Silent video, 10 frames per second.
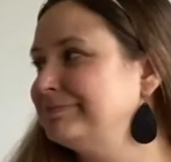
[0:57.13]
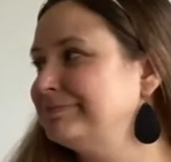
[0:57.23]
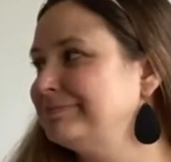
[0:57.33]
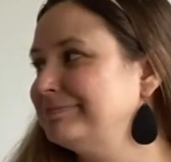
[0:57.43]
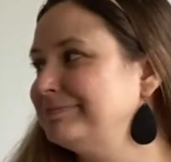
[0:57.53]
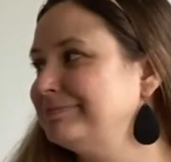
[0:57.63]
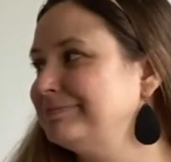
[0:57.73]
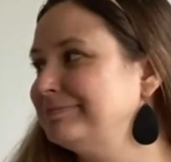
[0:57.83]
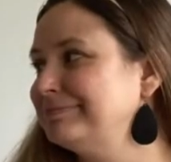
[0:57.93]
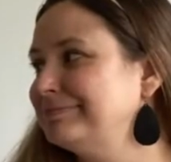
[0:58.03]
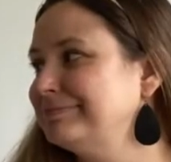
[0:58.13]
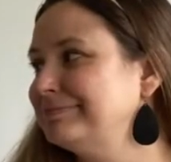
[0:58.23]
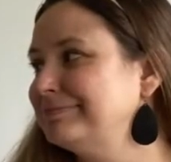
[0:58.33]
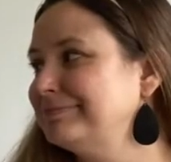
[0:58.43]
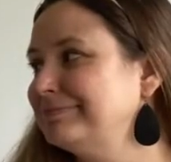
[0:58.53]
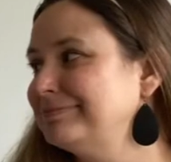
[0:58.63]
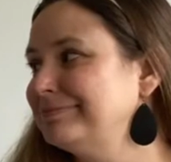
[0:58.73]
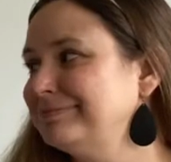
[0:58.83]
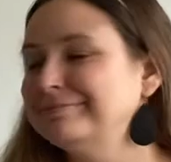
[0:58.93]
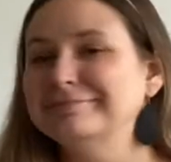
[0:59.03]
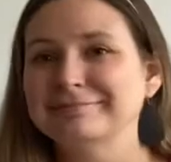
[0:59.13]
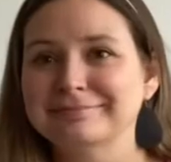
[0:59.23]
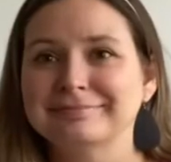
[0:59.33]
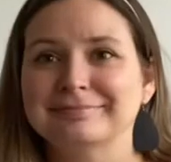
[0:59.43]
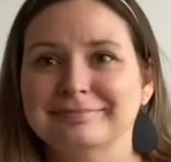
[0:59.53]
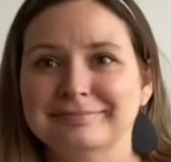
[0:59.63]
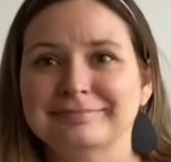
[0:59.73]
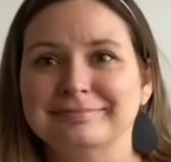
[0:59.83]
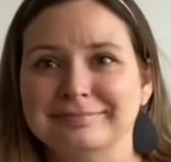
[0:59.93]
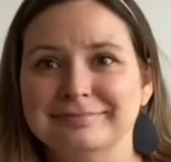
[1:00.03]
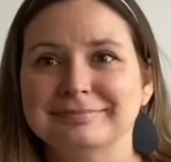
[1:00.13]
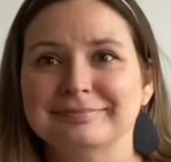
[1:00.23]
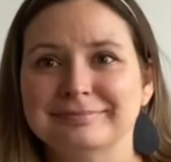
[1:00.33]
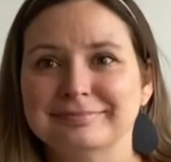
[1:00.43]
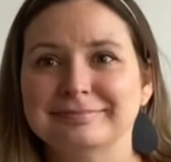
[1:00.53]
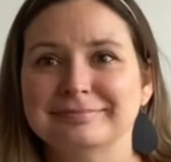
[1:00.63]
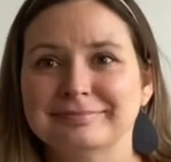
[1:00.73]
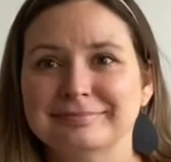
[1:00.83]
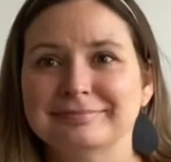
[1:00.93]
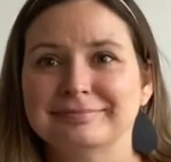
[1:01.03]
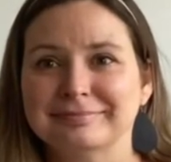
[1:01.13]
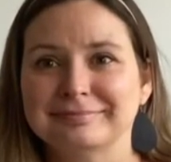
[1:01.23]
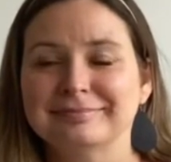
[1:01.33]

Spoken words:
(not speaking)